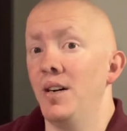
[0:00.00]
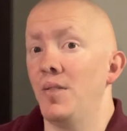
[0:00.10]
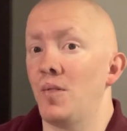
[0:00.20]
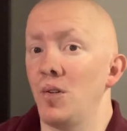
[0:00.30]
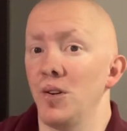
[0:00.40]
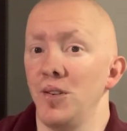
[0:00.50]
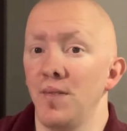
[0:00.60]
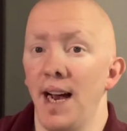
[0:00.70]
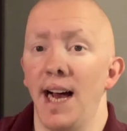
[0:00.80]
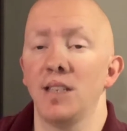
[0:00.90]
for you
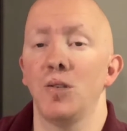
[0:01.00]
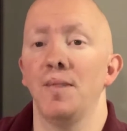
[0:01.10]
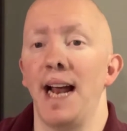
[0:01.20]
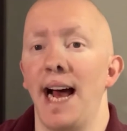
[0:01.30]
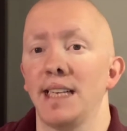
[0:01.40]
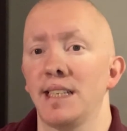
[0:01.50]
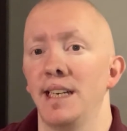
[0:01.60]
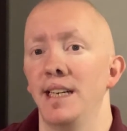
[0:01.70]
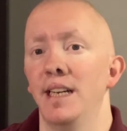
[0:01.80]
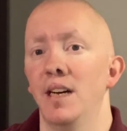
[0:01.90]
guys who've been
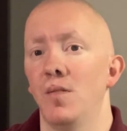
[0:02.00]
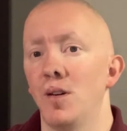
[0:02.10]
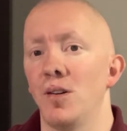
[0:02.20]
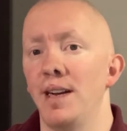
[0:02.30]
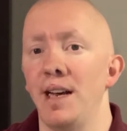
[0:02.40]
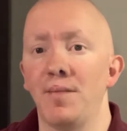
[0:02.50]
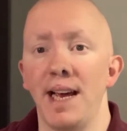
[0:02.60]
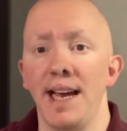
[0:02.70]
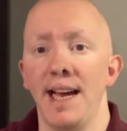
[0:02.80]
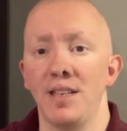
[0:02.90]
asking, wondering if
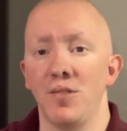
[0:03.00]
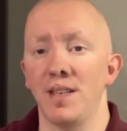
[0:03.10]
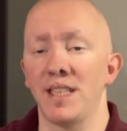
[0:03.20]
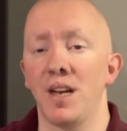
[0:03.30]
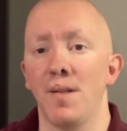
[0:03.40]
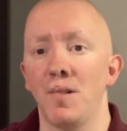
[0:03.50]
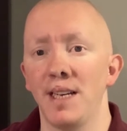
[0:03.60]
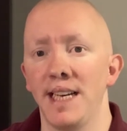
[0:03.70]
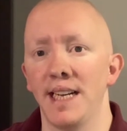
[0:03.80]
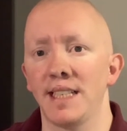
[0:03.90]
they do discovery
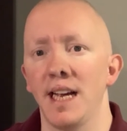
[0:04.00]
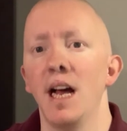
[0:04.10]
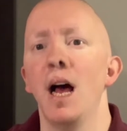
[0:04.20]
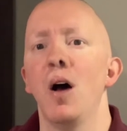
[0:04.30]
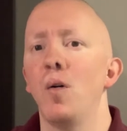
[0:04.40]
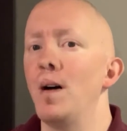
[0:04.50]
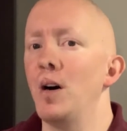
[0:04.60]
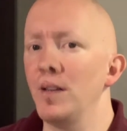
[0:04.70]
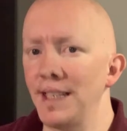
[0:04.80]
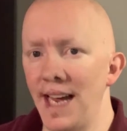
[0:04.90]
kits,
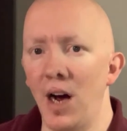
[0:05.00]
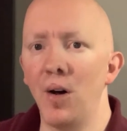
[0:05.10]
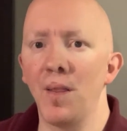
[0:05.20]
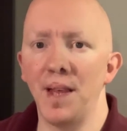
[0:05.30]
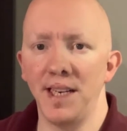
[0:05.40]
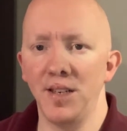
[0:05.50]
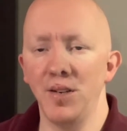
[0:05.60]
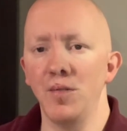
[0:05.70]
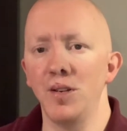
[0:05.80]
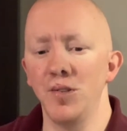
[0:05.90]
well, now they
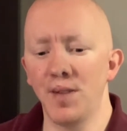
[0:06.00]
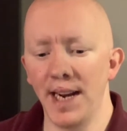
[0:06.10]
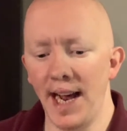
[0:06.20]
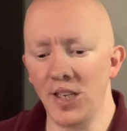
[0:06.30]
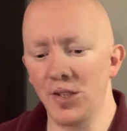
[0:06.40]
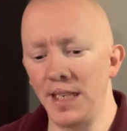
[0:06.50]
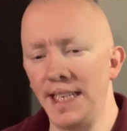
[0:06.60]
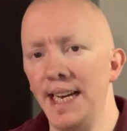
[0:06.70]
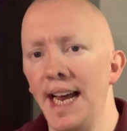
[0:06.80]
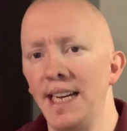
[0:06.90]
do. You can actually
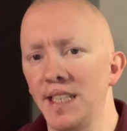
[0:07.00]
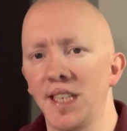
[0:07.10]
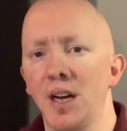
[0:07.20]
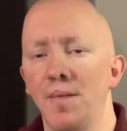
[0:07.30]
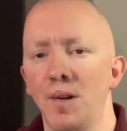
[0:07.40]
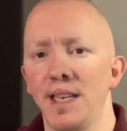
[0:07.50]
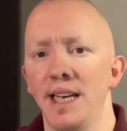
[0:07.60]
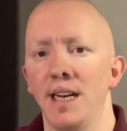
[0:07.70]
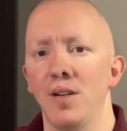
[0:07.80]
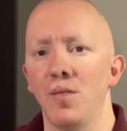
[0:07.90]
get a discovery
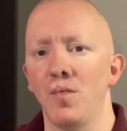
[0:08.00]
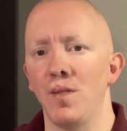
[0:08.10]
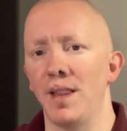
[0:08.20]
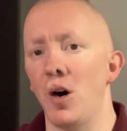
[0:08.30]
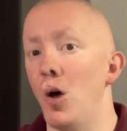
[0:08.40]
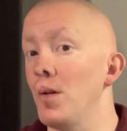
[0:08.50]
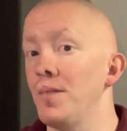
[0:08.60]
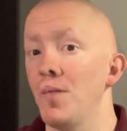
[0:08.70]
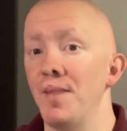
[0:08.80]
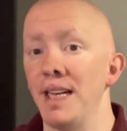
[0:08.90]
kit with all of
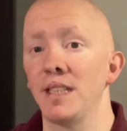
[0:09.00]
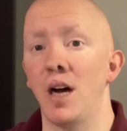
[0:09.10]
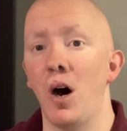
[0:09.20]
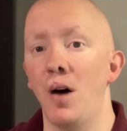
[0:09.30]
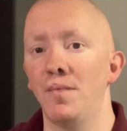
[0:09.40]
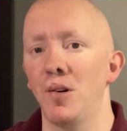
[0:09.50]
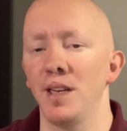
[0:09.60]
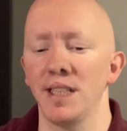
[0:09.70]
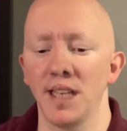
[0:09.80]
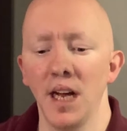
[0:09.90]
their men's
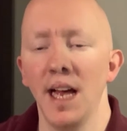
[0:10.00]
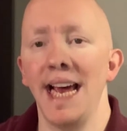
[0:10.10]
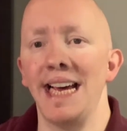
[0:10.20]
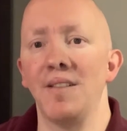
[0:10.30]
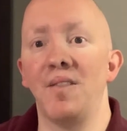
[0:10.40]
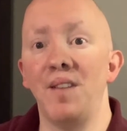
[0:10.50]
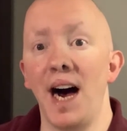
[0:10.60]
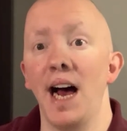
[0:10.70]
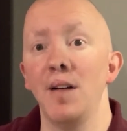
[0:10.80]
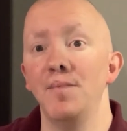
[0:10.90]
offerings in
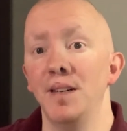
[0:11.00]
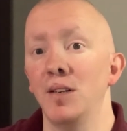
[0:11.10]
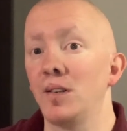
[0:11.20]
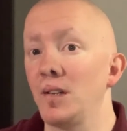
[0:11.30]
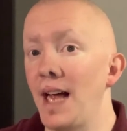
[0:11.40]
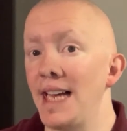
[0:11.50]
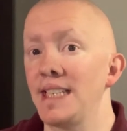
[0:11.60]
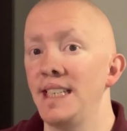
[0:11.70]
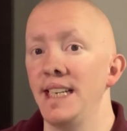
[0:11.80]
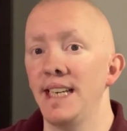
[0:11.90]
5 ml
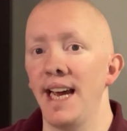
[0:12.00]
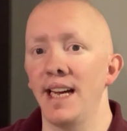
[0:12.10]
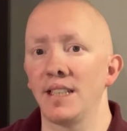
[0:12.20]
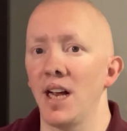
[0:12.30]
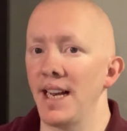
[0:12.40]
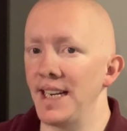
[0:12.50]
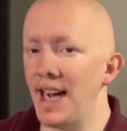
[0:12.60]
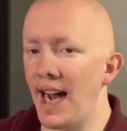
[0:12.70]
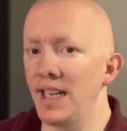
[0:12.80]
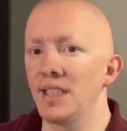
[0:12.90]
glass decants,
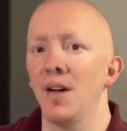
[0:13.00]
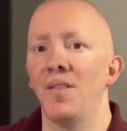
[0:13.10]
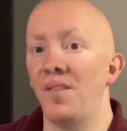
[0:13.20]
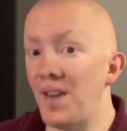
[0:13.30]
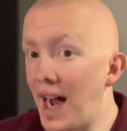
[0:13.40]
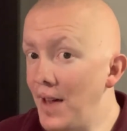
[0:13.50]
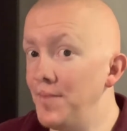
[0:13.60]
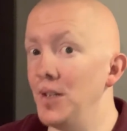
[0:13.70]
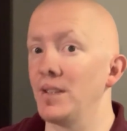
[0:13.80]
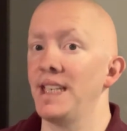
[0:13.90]
nice 5
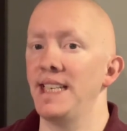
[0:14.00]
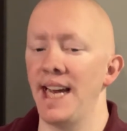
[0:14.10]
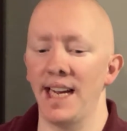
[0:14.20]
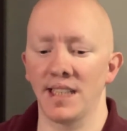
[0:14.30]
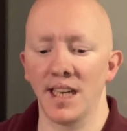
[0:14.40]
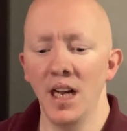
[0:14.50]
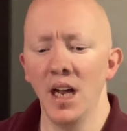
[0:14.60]
ml decants,